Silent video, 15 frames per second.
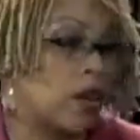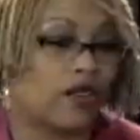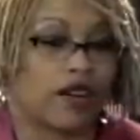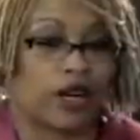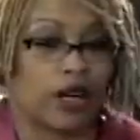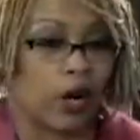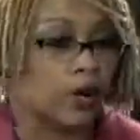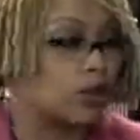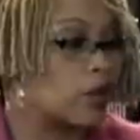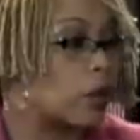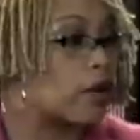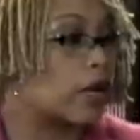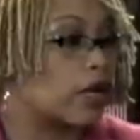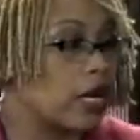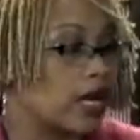Whether I go
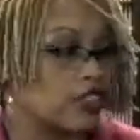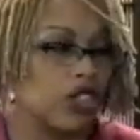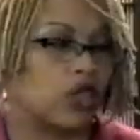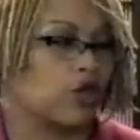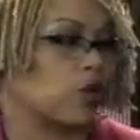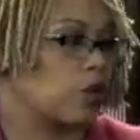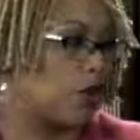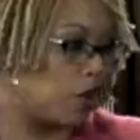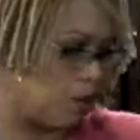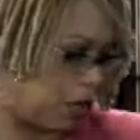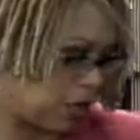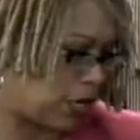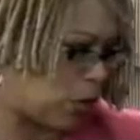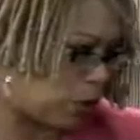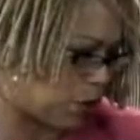somewhere or not, she goes, well, you
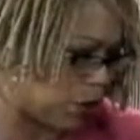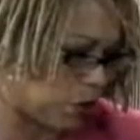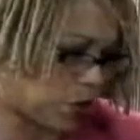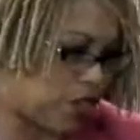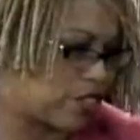better go somewhere.